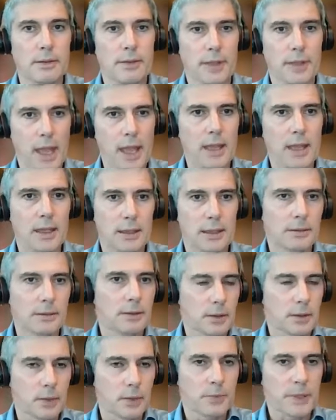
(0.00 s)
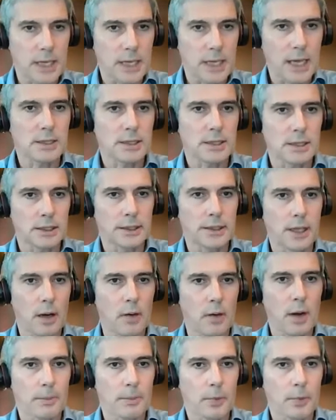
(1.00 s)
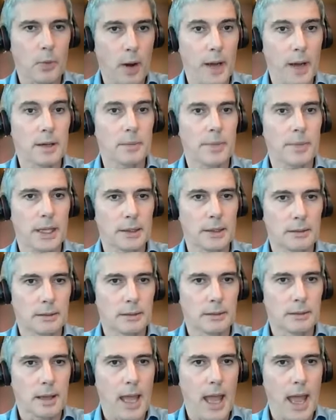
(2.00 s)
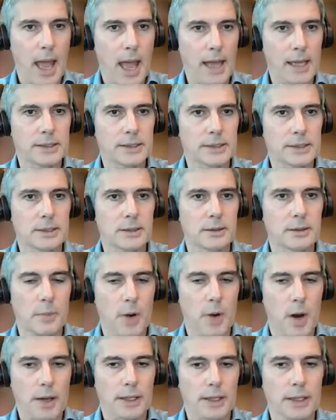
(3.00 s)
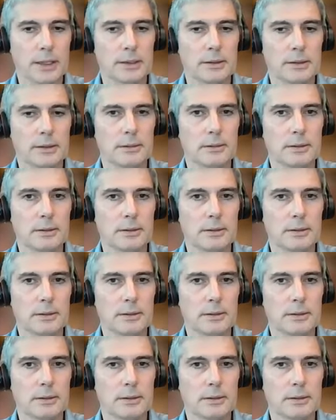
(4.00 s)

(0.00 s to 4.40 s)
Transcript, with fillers: they could potentially go up quite a bit as the market